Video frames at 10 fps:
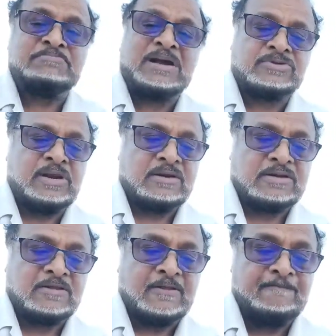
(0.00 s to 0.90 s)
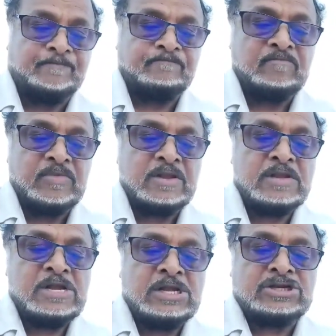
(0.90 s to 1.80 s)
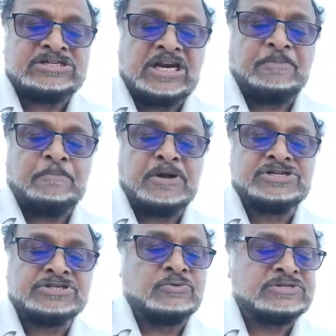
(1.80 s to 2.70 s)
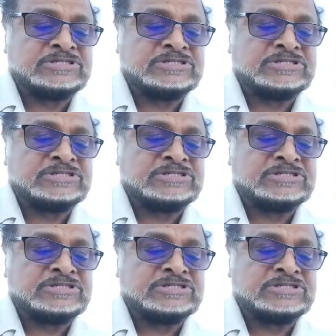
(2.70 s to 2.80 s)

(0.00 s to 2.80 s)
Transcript: Back to the article. To set up a budget to